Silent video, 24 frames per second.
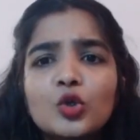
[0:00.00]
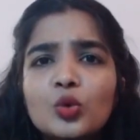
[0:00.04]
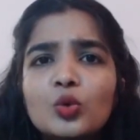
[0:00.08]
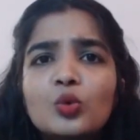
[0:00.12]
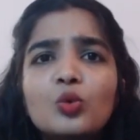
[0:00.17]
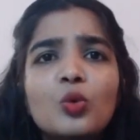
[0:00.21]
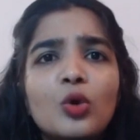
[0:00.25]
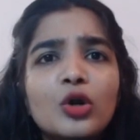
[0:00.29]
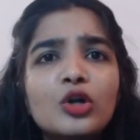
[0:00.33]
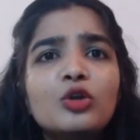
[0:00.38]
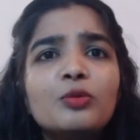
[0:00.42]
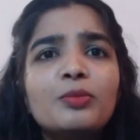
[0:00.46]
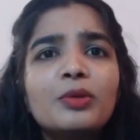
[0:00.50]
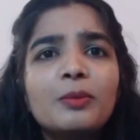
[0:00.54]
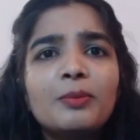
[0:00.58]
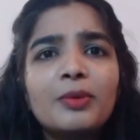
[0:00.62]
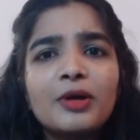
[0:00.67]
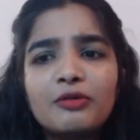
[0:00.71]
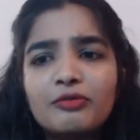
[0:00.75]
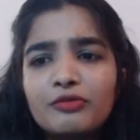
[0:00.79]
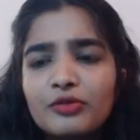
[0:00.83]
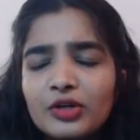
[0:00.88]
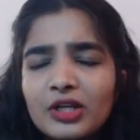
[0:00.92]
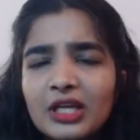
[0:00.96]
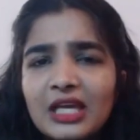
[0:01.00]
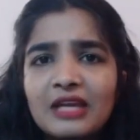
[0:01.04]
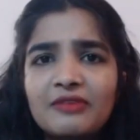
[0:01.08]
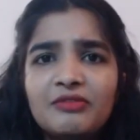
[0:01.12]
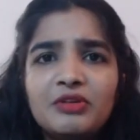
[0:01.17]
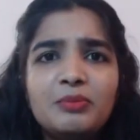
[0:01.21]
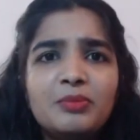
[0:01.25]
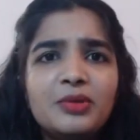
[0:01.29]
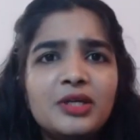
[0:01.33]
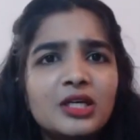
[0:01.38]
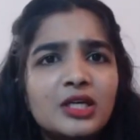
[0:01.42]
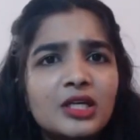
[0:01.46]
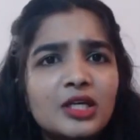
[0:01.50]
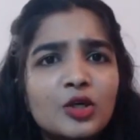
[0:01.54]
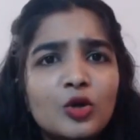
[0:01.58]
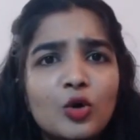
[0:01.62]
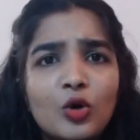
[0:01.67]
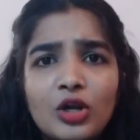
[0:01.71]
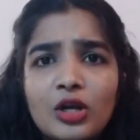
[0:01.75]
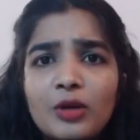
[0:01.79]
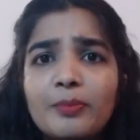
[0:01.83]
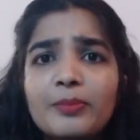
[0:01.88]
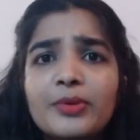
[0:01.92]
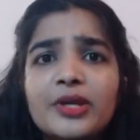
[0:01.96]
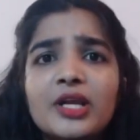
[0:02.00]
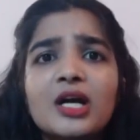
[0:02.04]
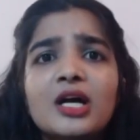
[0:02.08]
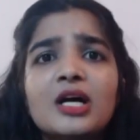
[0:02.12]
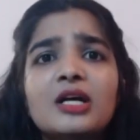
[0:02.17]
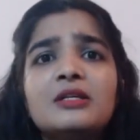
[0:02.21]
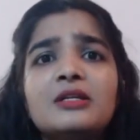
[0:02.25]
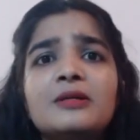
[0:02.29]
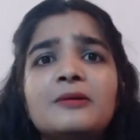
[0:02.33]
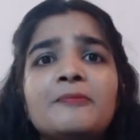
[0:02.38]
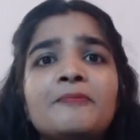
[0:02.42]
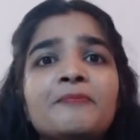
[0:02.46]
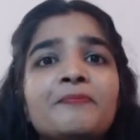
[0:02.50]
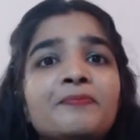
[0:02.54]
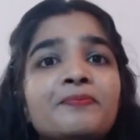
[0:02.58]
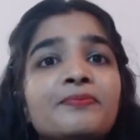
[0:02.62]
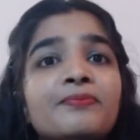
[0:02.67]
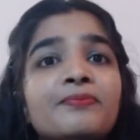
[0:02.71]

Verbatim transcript: you want to prepare for K V P Y, Olympiad,